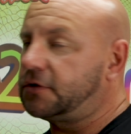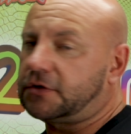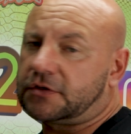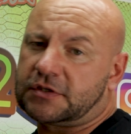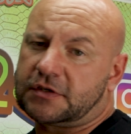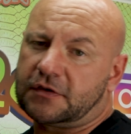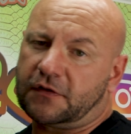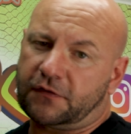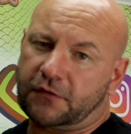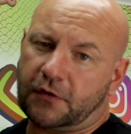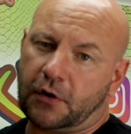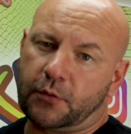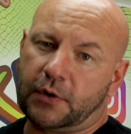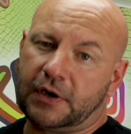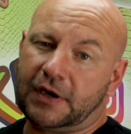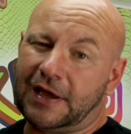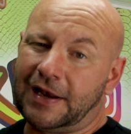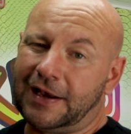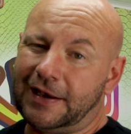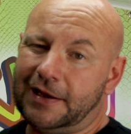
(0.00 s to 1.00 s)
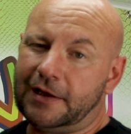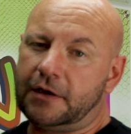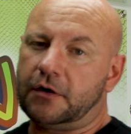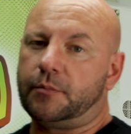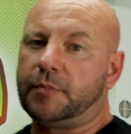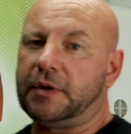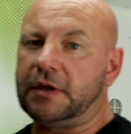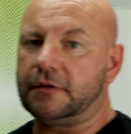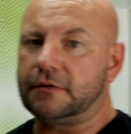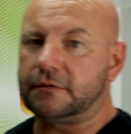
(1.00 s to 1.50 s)
just to throw in a
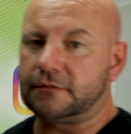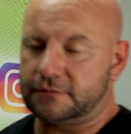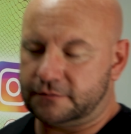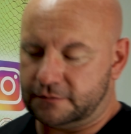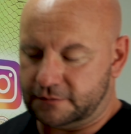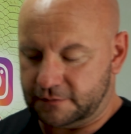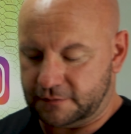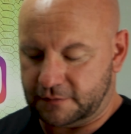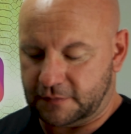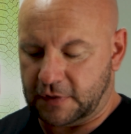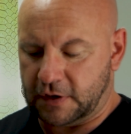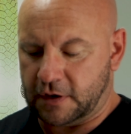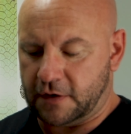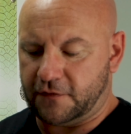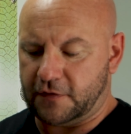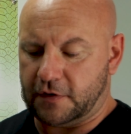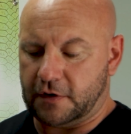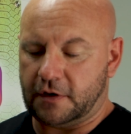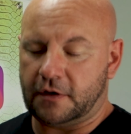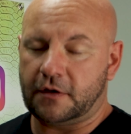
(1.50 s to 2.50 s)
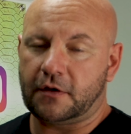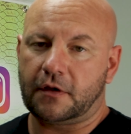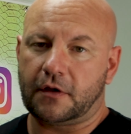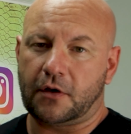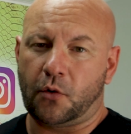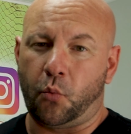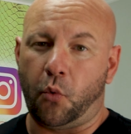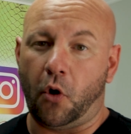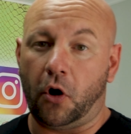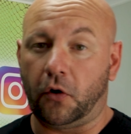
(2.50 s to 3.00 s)
little bit of a
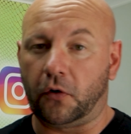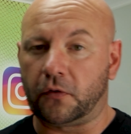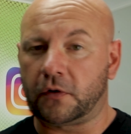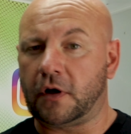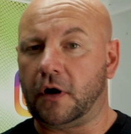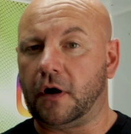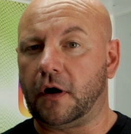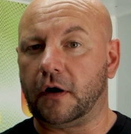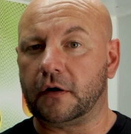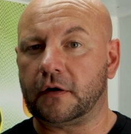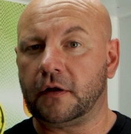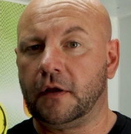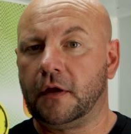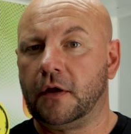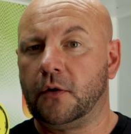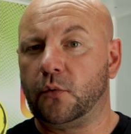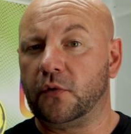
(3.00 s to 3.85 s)
wild card,